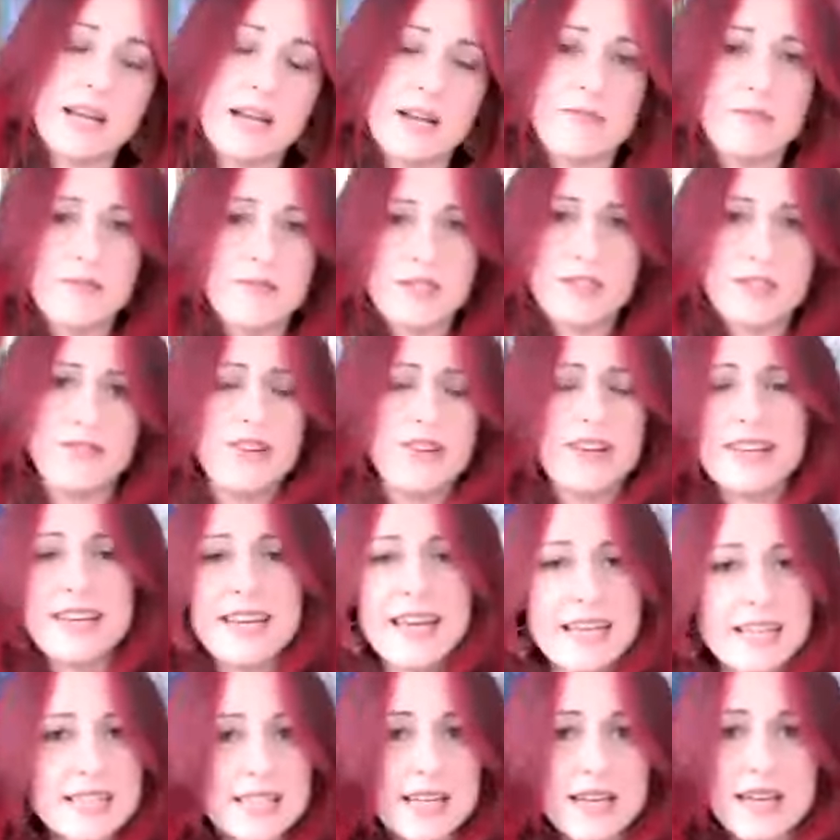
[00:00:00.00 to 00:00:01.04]
um,
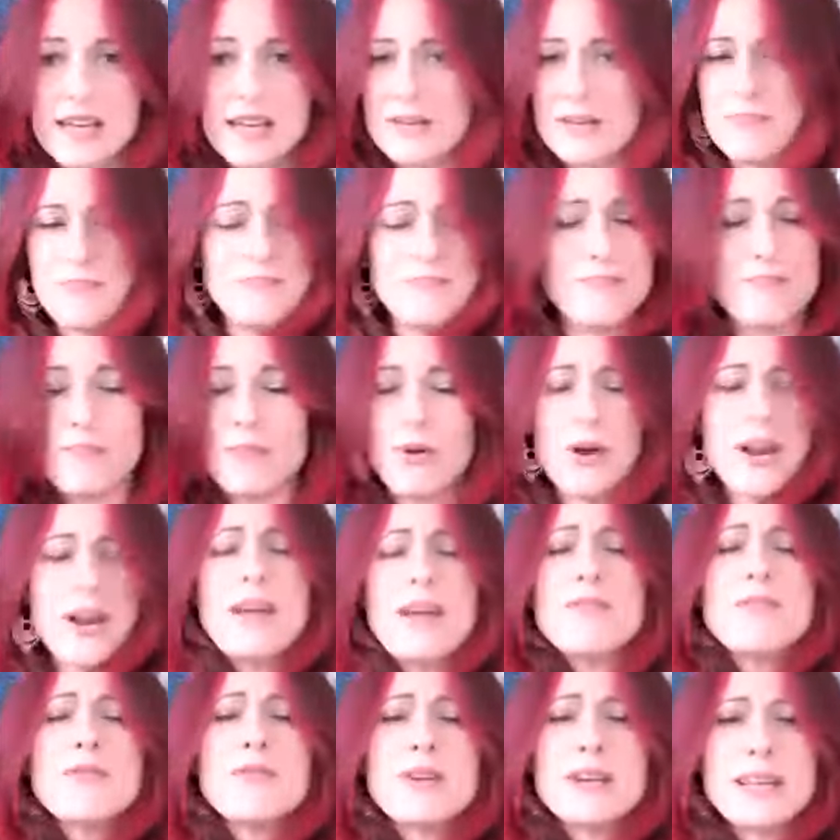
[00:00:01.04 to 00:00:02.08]
vinyasa
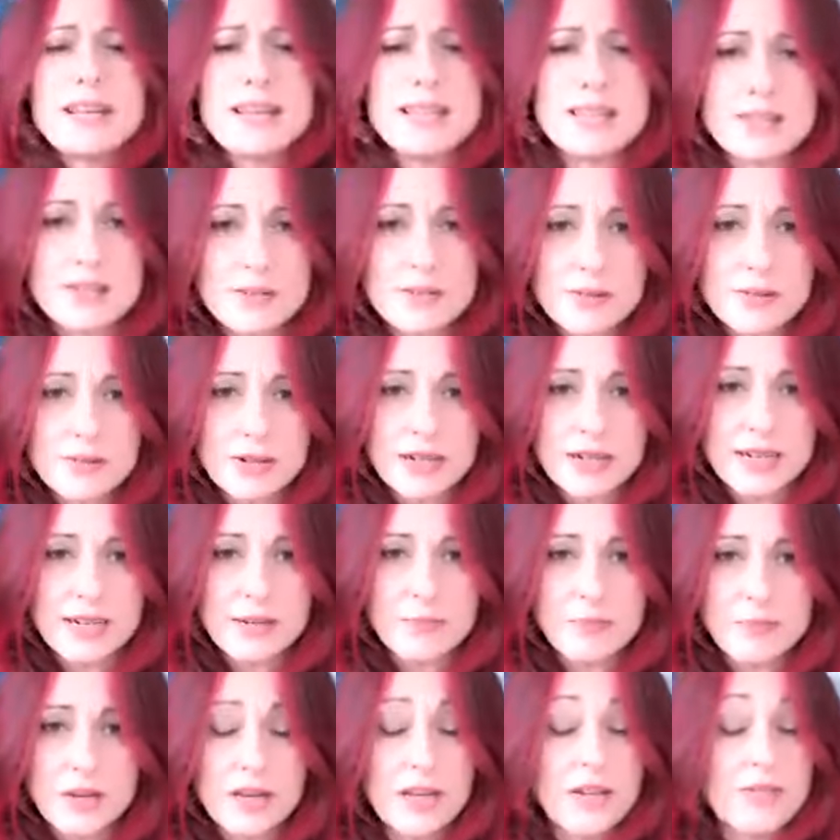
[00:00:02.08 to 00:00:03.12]
whatever it is
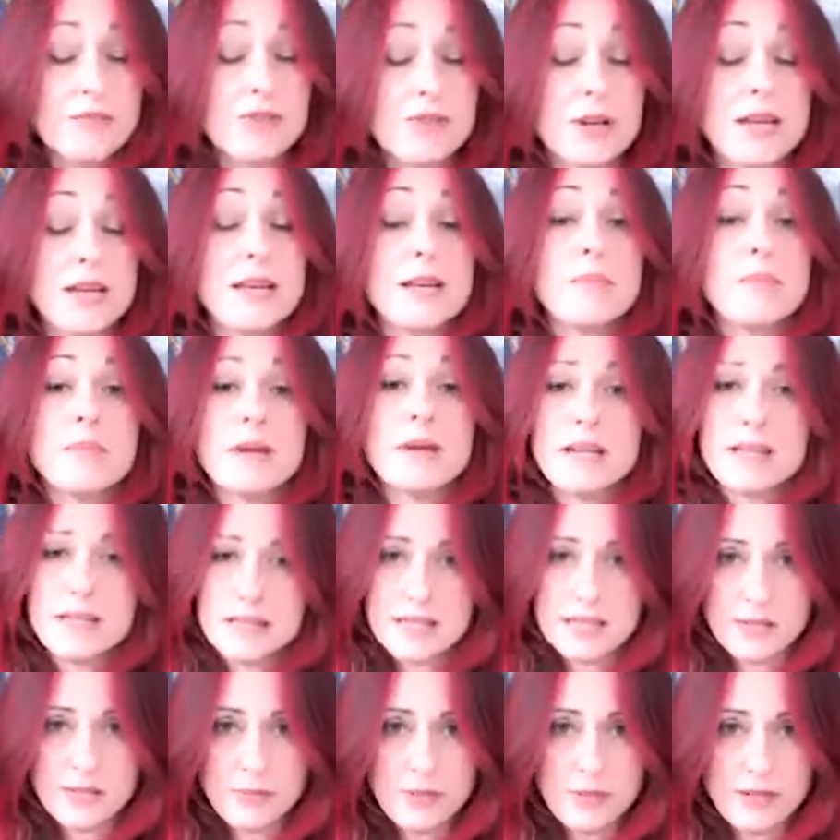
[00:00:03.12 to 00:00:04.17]
right and i've trained in many
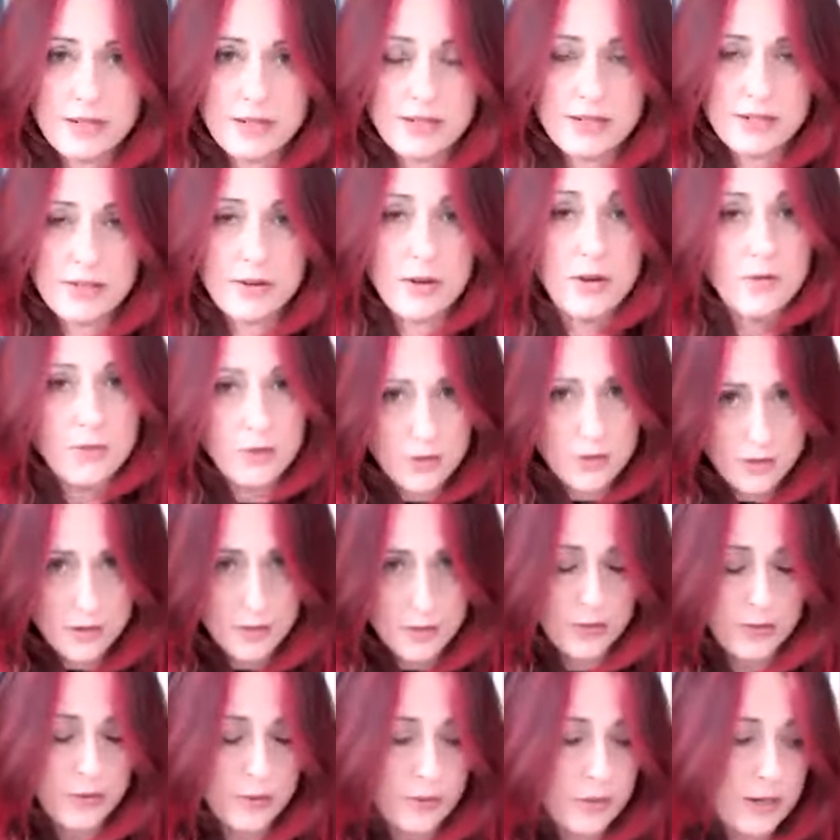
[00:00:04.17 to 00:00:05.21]
disciplines of yoga
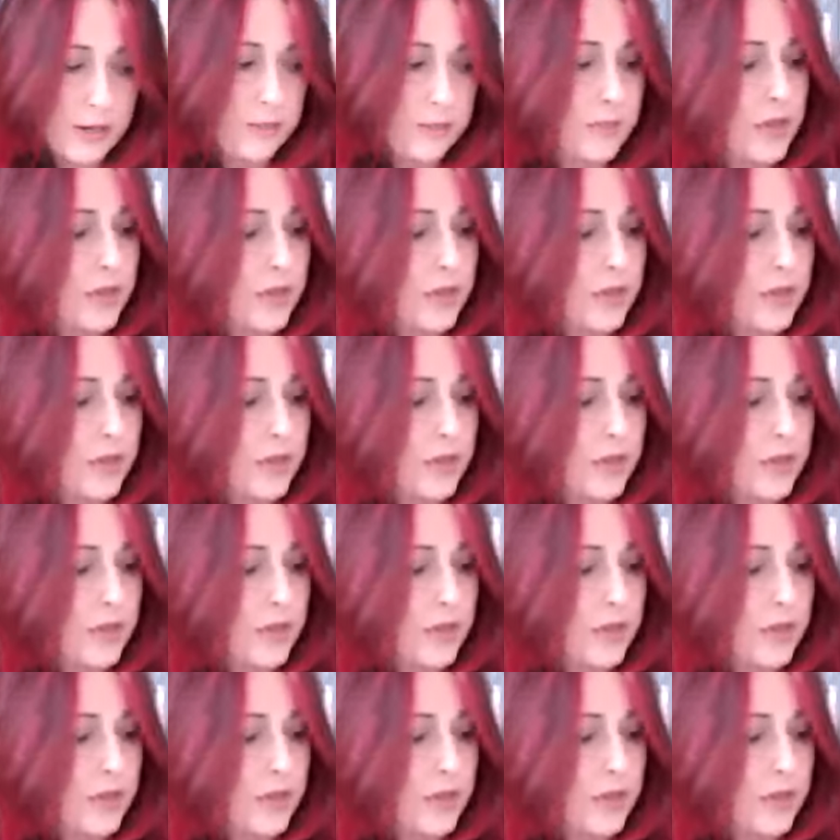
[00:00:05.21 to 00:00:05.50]
by the way